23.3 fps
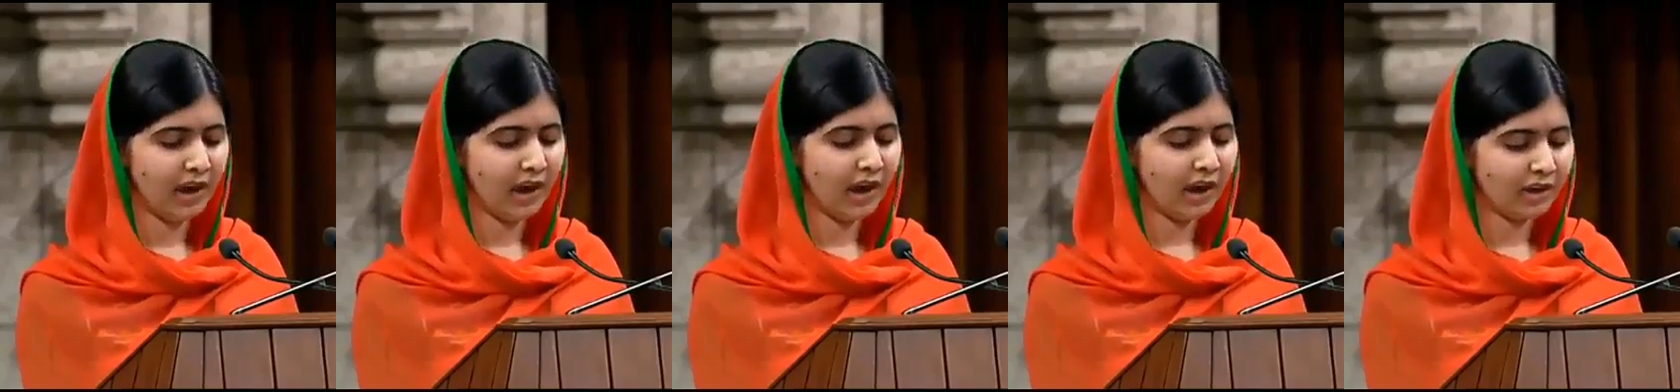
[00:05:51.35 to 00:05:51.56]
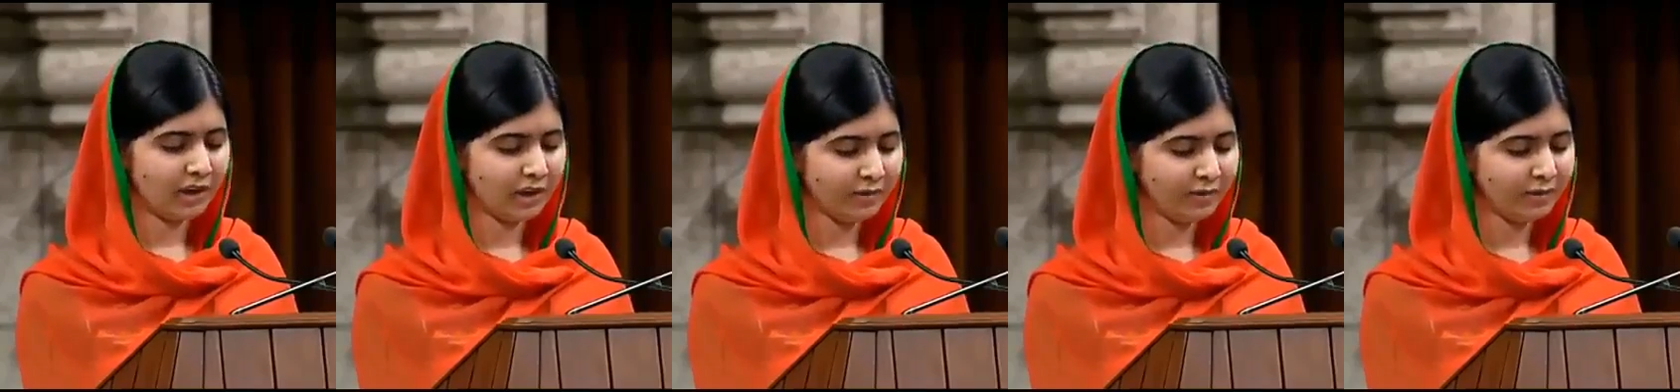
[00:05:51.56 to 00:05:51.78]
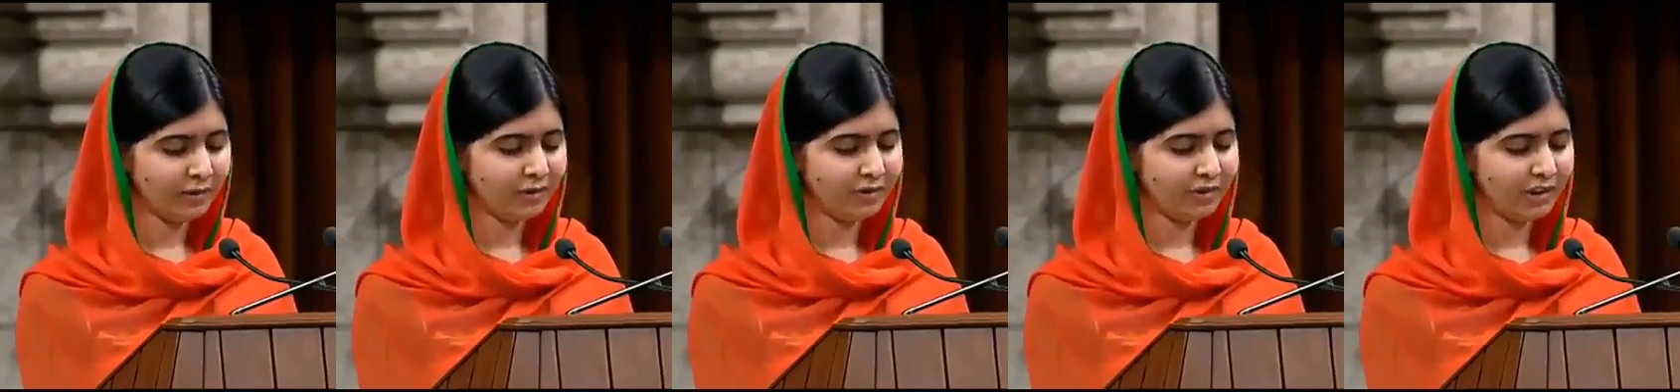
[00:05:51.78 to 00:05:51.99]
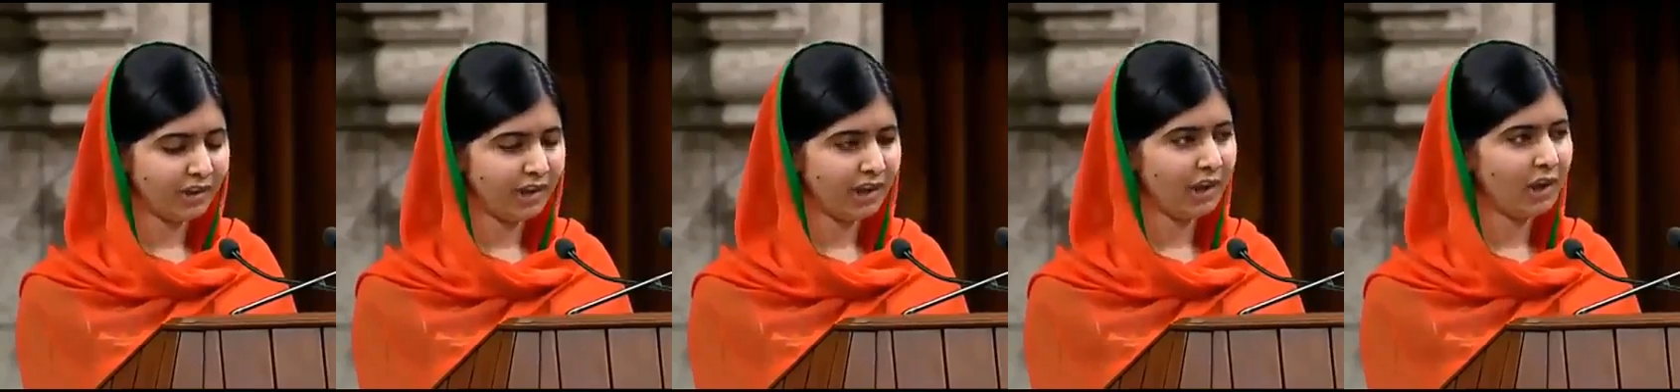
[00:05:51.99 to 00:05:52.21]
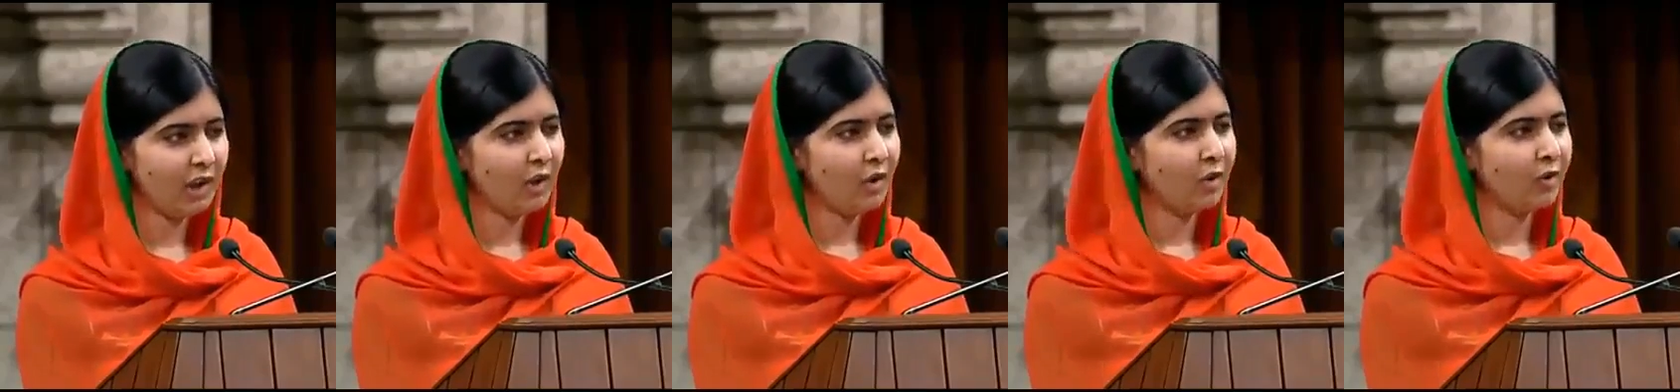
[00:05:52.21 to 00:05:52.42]
a
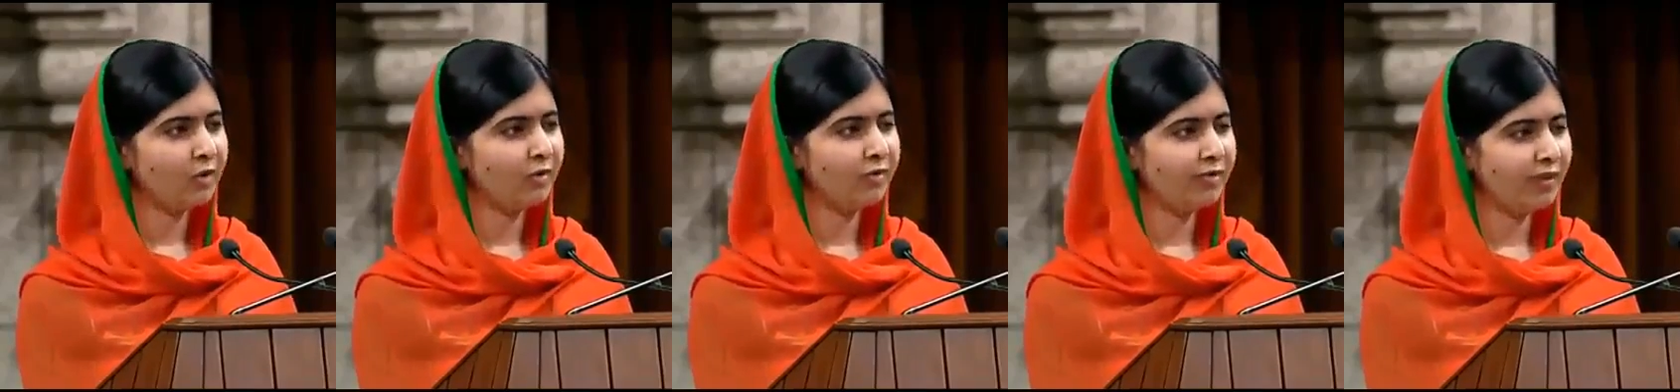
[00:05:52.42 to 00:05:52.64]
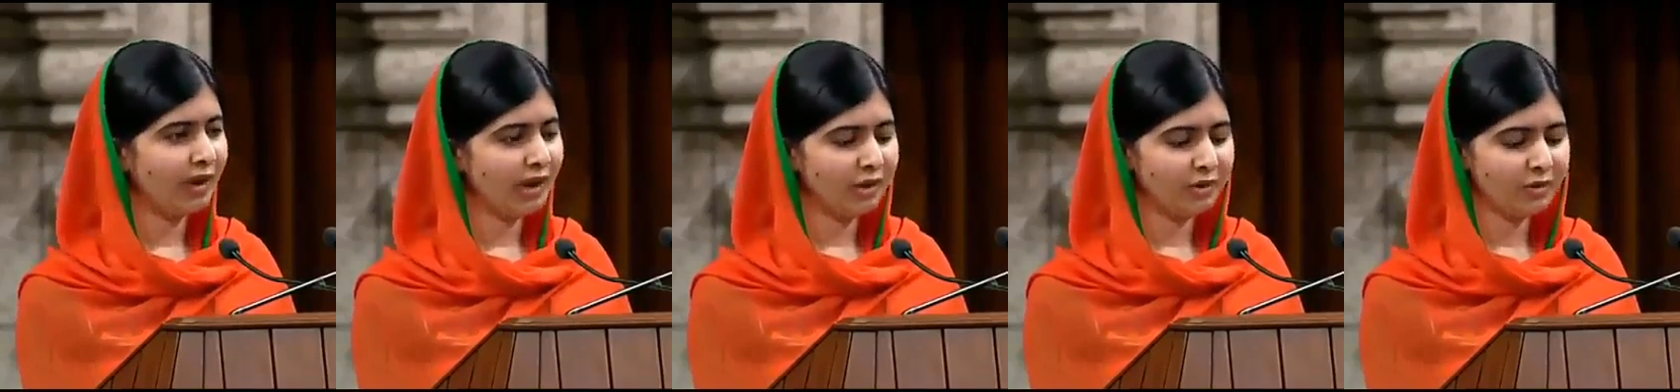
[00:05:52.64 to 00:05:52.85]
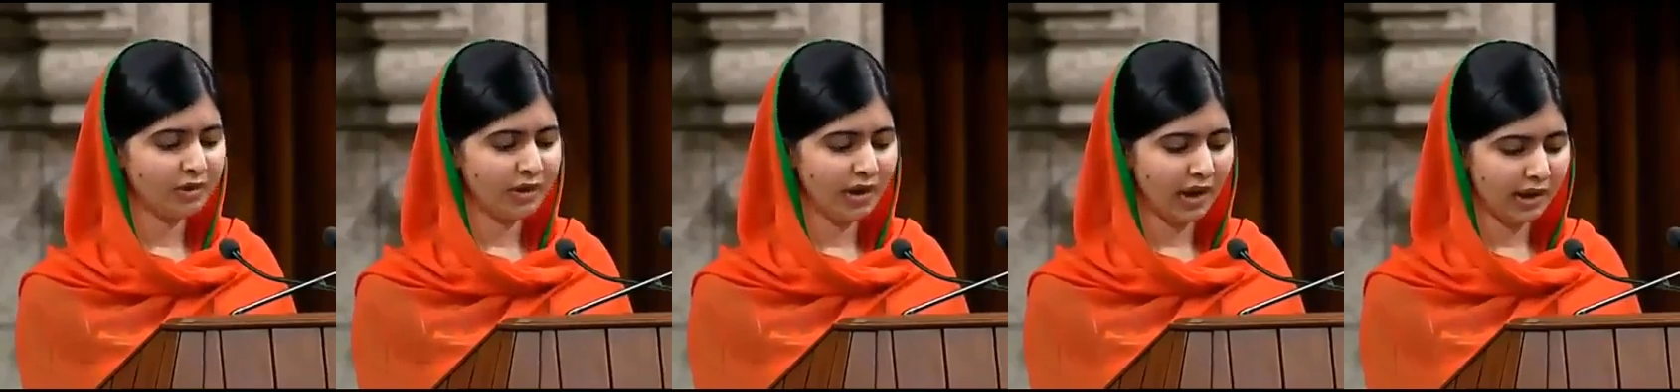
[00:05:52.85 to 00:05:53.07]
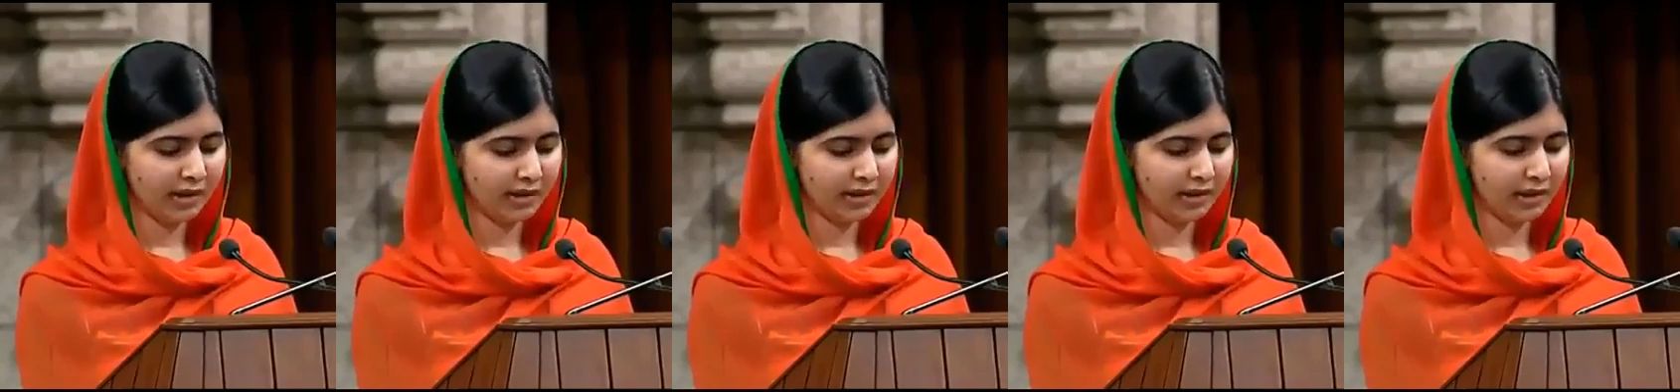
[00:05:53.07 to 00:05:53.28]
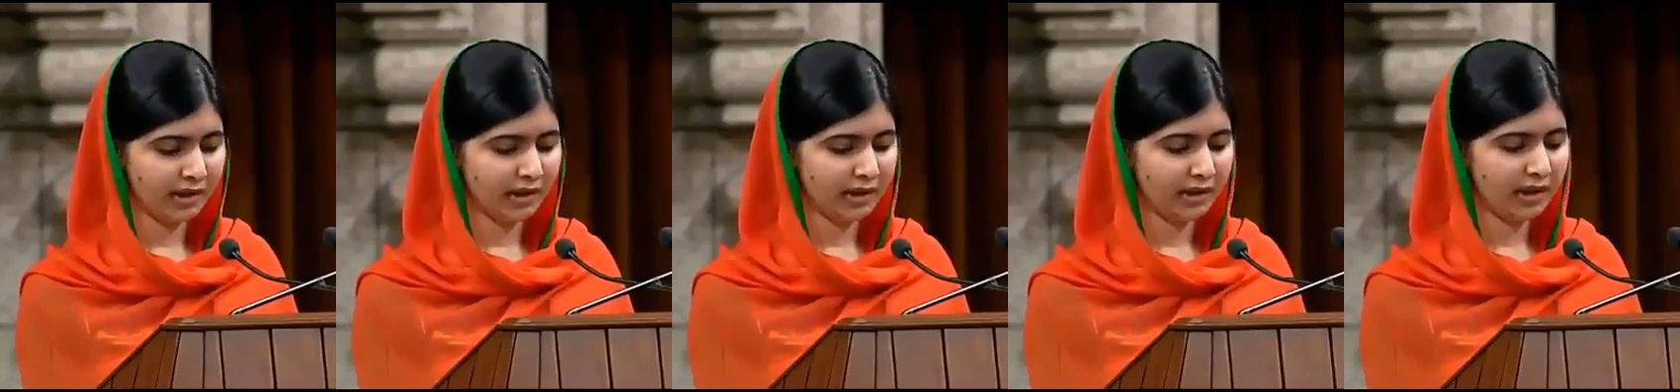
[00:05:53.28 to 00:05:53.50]
refugee who fled
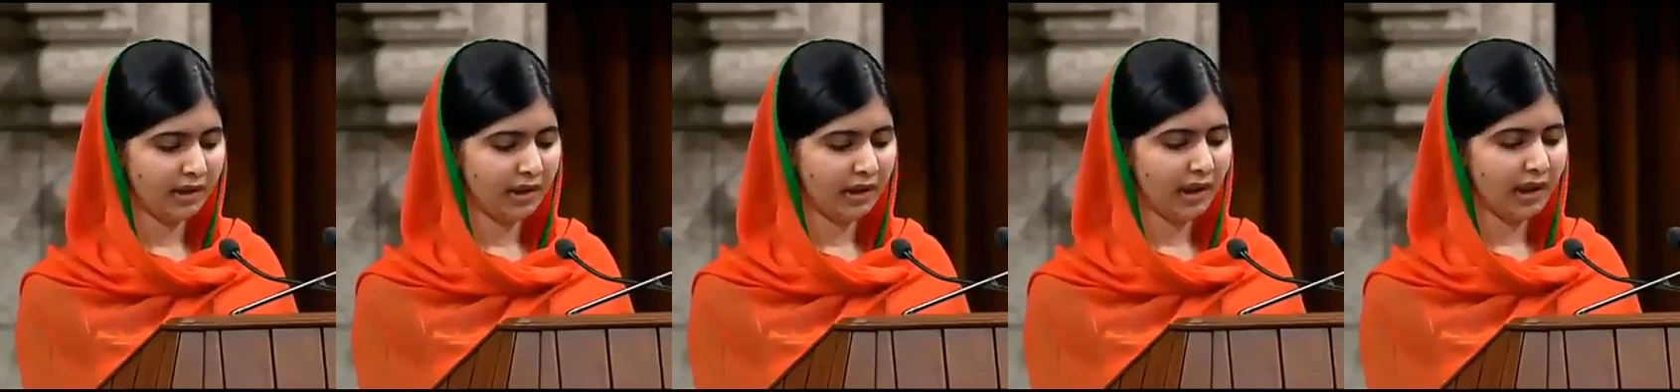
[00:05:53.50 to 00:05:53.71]
Uganda